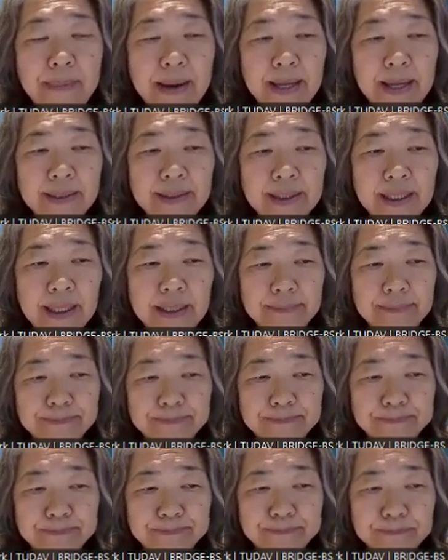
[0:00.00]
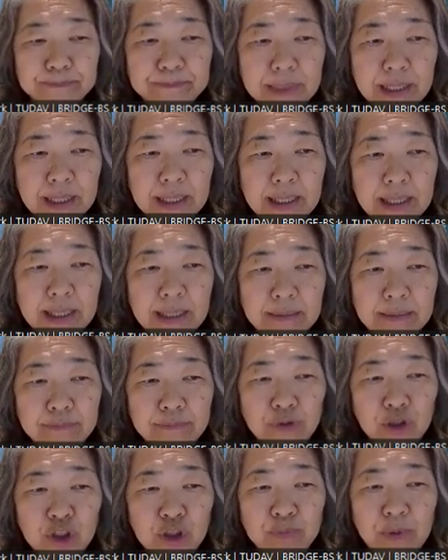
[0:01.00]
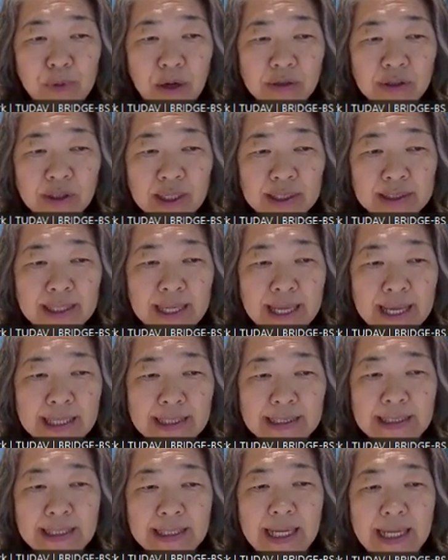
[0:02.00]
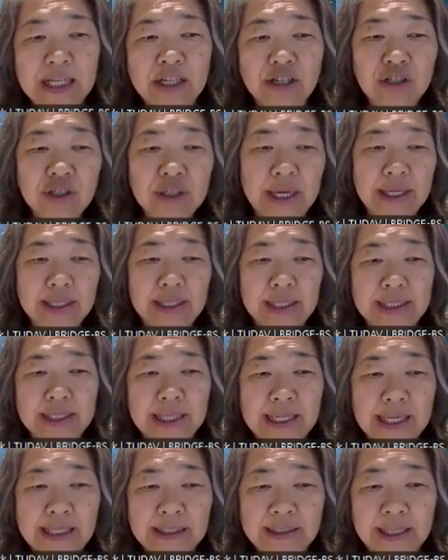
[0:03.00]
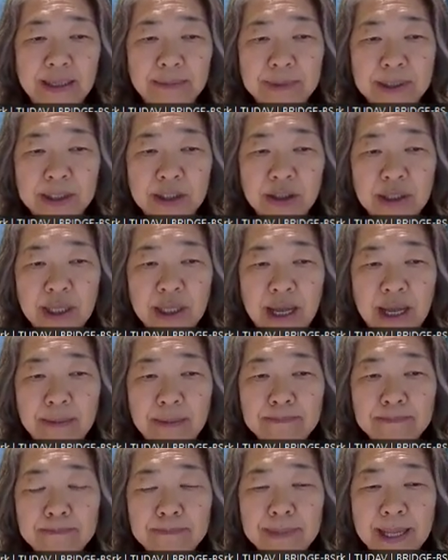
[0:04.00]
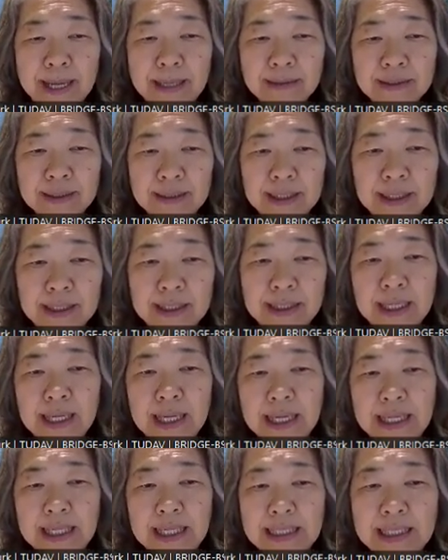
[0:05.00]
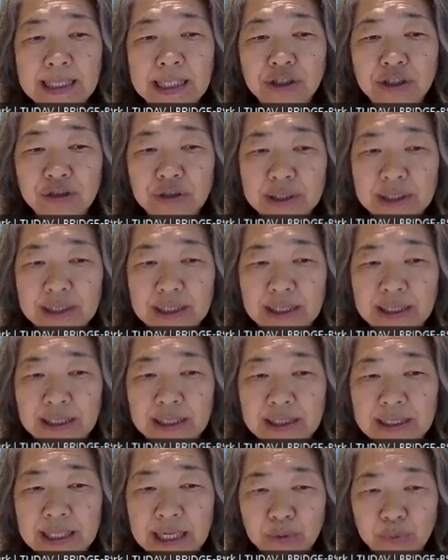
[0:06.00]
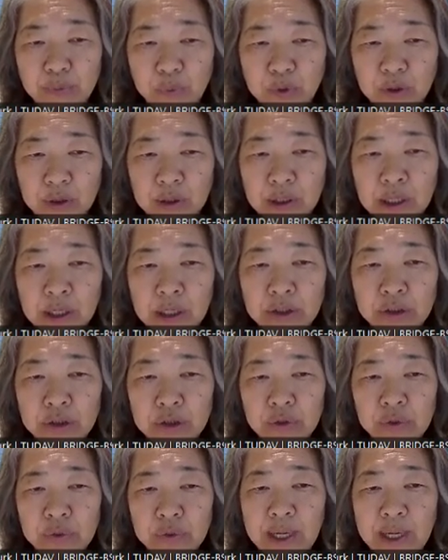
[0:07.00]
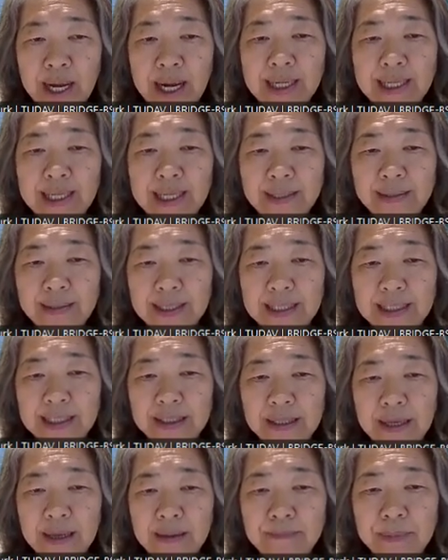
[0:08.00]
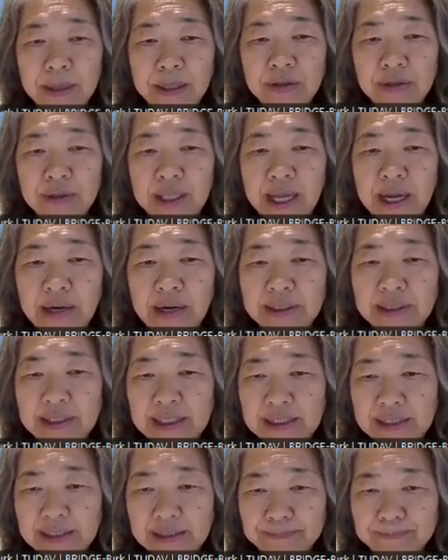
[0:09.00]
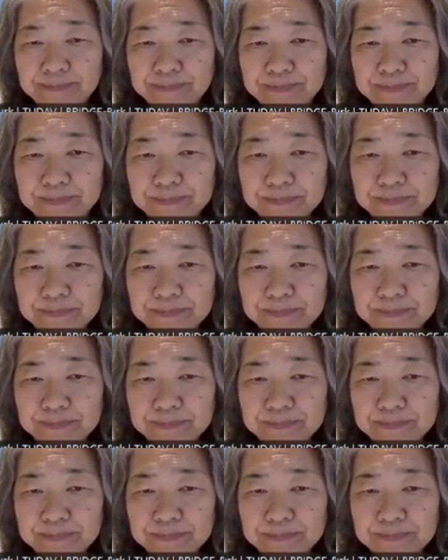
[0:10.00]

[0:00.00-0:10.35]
But Bridge Project has initiated and established a Black Sea literacy network to highlight these peculiarities.